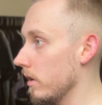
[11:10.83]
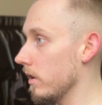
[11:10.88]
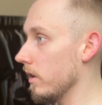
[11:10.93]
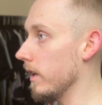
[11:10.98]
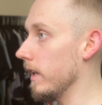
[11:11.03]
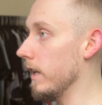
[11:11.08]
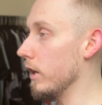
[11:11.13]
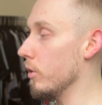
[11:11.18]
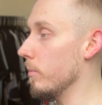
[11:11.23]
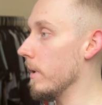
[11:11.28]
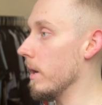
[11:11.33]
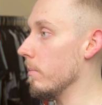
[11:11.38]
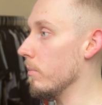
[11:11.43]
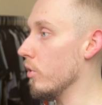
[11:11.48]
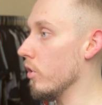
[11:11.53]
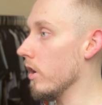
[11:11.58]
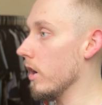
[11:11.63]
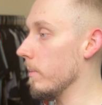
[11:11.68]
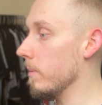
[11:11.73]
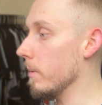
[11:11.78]
a little bit
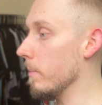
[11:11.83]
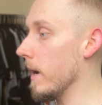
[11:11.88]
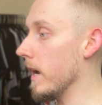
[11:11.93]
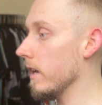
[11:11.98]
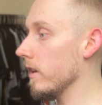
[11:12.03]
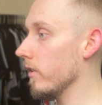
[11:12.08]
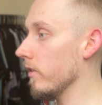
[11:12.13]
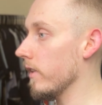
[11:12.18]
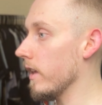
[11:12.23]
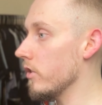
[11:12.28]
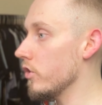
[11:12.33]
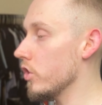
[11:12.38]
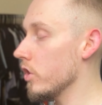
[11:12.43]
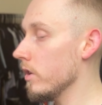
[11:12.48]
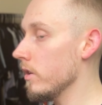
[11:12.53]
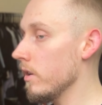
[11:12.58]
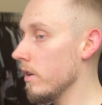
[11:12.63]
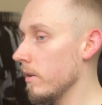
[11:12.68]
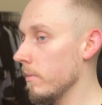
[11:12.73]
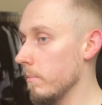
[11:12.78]
more upper back
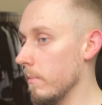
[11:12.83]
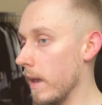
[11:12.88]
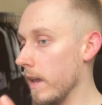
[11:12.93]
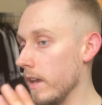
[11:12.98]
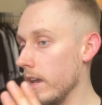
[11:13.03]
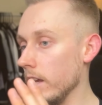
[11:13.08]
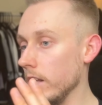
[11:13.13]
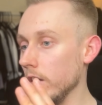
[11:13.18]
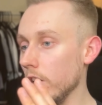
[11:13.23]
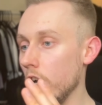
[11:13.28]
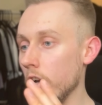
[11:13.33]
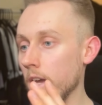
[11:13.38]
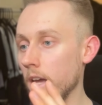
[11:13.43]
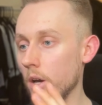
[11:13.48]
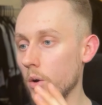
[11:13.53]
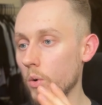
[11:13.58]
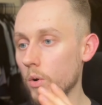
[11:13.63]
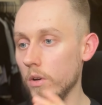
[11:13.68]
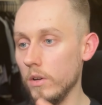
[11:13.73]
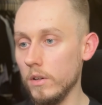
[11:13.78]
extension, making
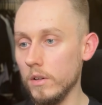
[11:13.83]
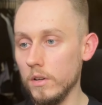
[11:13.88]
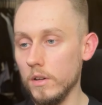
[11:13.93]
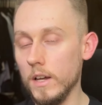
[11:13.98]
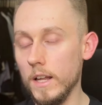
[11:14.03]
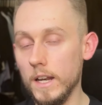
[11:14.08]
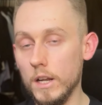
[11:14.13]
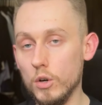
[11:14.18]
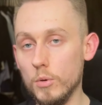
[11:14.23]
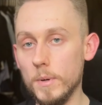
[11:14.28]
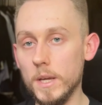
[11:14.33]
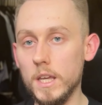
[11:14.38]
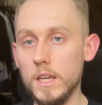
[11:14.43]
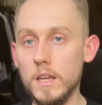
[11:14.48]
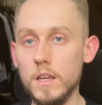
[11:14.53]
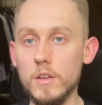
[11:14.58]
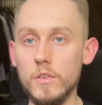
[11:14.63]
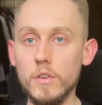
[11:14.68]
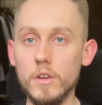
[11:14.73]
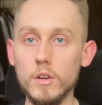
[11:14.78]
lockout a little bit
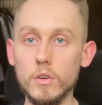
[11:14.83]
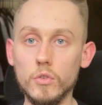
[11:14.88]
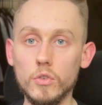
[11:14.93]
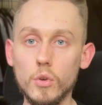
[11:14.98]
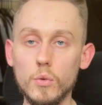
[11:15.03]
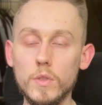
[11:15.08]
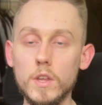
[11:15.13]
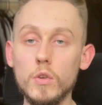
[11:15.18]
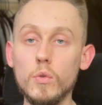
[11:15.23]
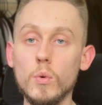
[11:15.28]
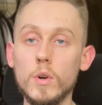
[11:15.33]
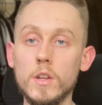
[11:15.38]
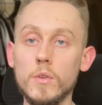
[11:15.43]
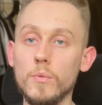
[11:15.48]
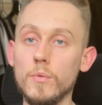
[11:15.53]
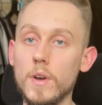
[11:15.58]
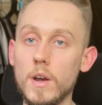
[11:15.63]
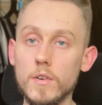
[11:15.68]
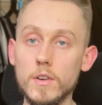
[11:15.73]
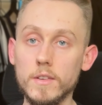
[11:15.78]
easier. So this one is
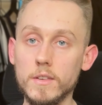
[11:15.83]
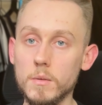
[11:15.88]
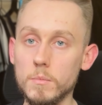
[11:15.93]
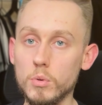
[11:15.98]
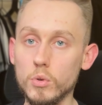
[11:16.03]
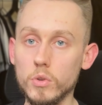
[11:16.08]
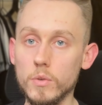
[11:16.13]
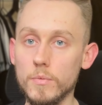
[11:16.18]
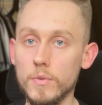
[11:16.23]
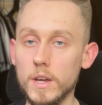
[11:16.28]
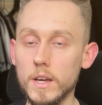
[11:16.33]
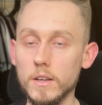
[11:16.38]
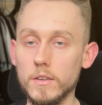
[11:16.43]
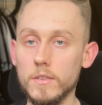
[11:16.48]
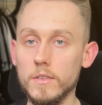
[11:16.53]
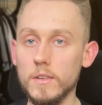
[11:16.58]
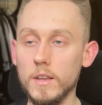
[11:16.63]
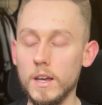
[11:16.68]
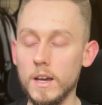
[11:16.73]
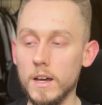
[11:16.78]
very simple to
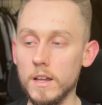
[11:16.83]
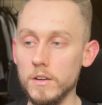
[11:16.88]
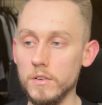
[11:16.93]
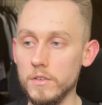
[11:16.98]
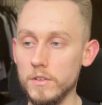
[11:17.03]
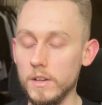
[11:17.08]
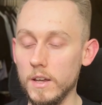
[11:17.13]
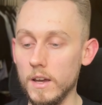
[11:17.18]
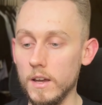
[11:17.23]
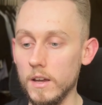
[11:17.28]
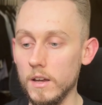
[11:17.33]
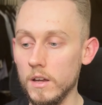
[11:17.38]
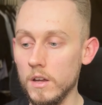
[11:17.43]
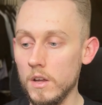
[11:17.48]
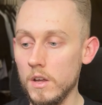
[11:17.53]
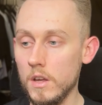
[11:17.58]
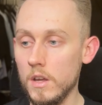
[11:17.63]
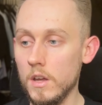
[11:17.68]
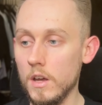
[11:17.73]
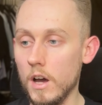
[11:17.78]
fix, and
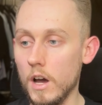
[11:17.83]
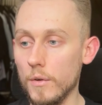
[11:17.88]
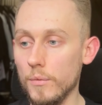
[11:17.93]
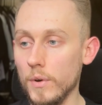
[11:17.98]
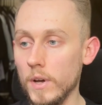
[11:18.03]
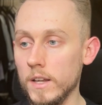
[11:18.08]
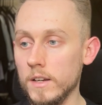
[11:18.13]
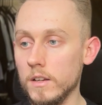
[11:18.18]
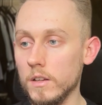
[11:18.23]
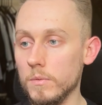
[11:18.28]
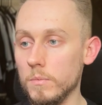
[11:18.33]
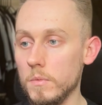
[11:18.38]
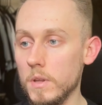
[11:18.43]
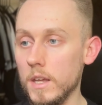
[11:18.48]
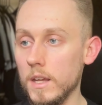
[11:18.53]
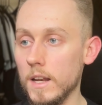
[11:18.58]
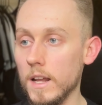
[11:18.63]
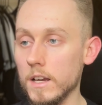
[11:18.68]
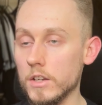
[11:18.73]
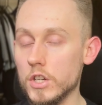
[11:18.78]
I find
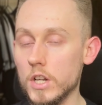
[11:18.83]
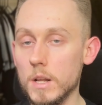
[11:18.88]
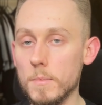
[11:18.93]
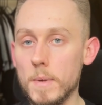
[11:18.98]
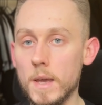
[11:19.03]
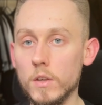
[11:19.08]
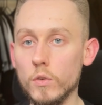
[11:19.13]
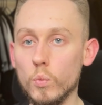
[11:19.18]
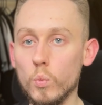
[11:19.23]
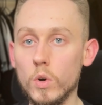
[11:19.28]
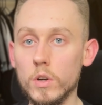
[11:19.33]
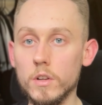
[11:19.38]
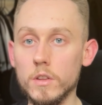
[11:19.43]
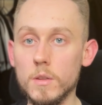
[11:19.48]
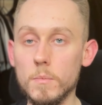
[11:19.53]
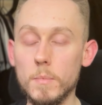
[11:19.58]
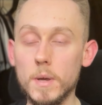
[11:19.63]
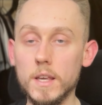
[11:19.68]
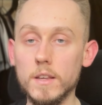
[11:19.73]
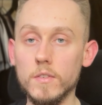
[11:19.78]
it actually makes one of
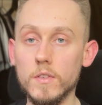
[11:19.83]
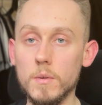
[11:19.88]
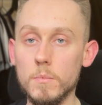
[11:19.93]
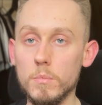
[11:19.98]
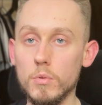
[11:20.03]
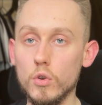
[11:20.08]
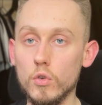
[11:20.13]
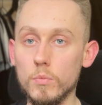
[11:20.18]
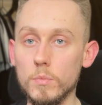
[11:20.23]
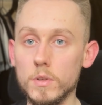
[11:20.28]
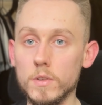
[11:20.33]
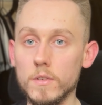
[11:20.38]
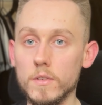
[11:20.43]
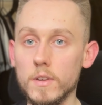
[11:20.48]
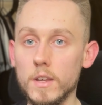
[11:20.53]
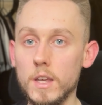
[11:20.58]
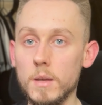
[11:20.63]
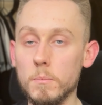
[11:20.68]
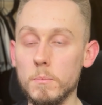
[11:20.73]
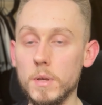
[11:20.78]
the biggest
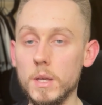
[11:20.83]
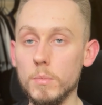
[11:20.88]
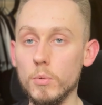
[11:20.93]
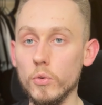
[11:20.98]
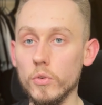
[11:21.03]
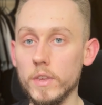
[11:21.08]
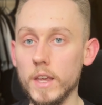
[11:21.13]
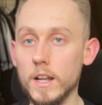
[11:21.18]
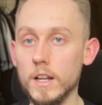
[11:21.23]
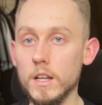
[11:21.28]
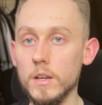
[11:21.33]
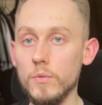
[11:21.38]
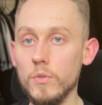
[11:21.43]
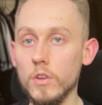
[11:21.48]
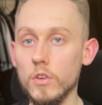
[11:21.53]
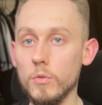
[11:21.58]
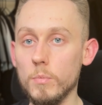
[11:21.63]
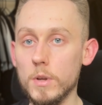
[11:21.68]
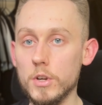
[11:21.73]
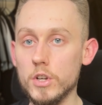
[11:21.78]
improvements in people's deadlifts,
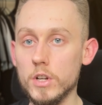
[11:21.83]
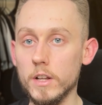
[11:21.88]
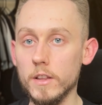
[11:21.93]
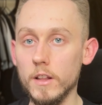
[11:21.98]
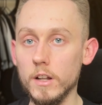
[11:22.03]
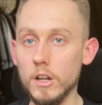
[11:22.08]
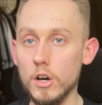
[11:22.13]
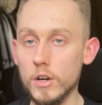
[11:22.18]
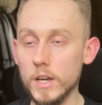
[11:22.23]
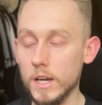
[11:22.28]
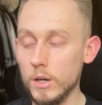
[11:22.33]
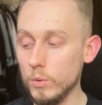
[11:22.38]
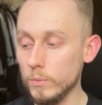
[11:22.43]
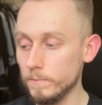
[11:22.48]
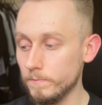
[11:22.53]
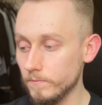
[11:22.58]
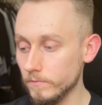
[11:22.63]
especially the lockout.